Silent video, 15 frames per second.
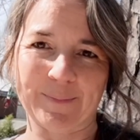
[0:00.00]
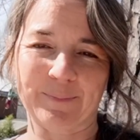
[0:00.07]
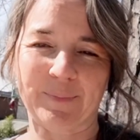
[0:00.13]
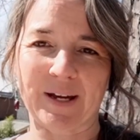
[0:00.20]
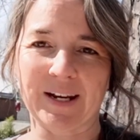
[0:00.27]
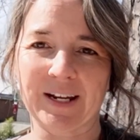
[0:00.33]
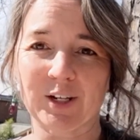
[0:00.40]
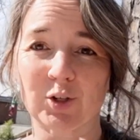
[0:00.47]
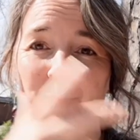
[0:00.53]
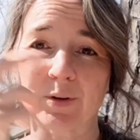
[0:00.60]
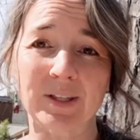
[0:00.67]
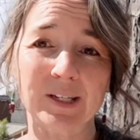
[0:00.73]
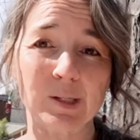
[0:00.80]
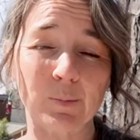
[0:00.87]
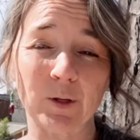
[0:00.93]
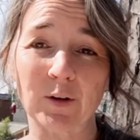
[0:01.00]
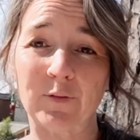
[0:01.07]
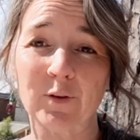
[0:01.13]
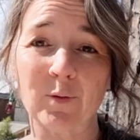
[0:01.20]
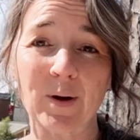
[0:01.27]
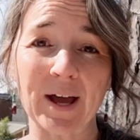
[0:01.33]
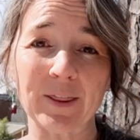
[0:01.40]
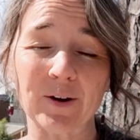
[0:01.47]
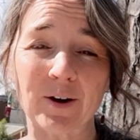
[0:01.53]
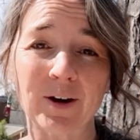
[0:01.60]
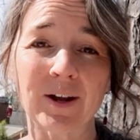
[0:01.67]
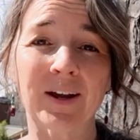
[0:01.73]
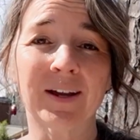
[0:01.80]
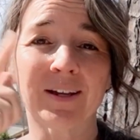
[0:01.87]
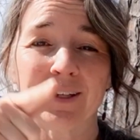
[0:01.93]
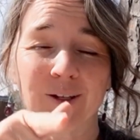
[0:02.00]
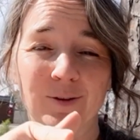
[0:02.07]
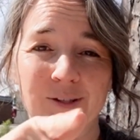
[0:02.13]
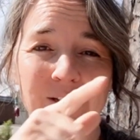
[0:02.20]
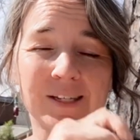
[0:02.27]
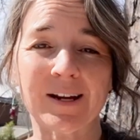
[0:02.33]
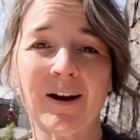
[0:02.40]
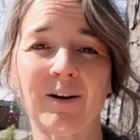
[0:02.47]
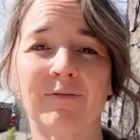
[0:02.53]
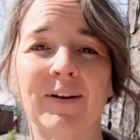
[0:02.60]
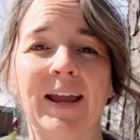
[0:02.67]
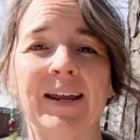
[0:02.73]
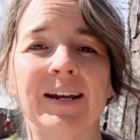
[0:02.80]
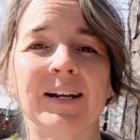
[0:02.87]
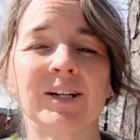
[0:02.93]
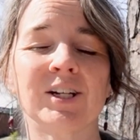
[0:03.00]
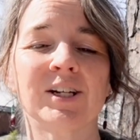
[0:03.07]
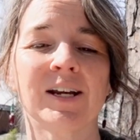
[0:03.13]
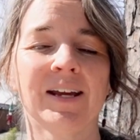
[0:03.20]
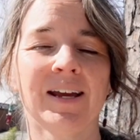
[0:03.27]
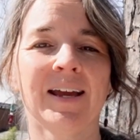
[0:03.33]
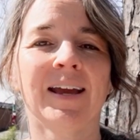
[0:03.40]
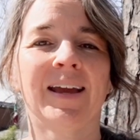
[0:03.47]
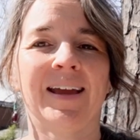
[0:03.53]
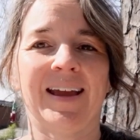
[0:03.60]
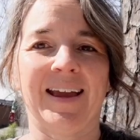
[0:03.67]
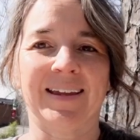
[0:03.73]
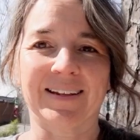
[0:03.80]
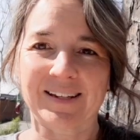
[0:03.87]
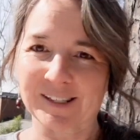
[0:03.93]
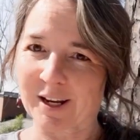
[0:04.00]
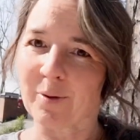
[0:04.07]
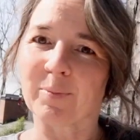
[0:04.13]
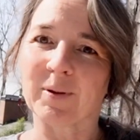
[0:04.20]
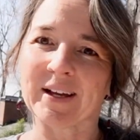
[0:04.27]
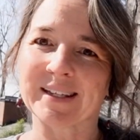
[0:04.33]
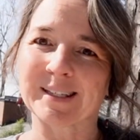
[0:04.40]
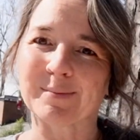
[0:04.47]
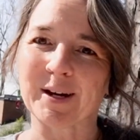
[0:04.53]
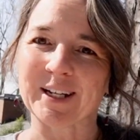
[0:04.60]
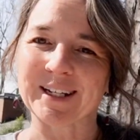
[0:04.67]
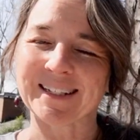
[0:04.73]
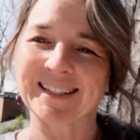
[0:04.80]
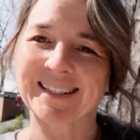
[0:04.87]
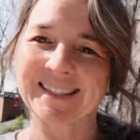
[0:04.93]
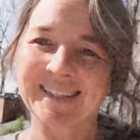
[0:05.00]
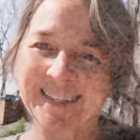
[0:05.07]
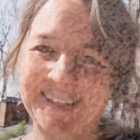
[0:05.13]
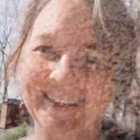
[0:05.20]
But enjoy this beautiful weather, use it to our advantage, and let's go plant some onions.